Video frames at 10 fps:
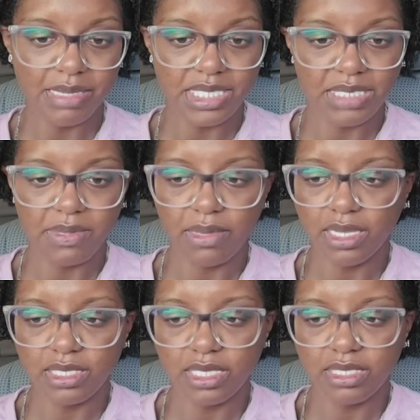It must be,
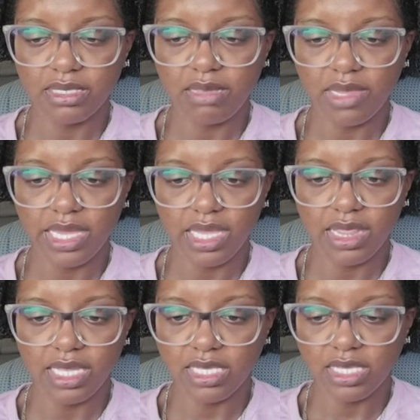because it doesn't seem like
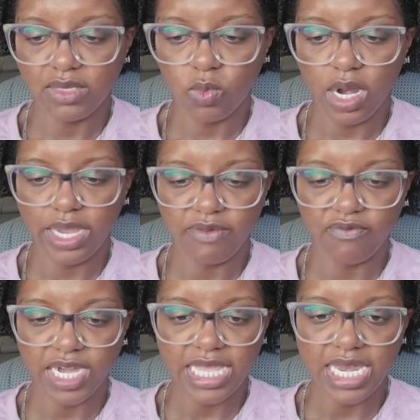this is where I can
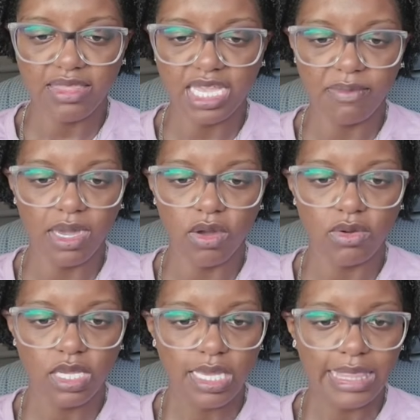find anything about
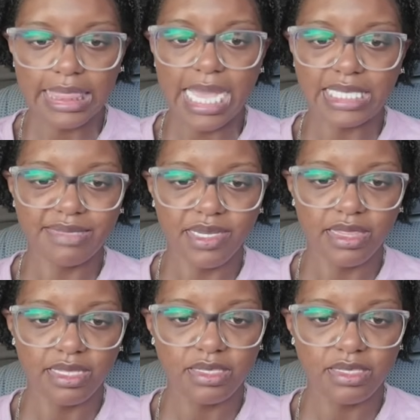last month.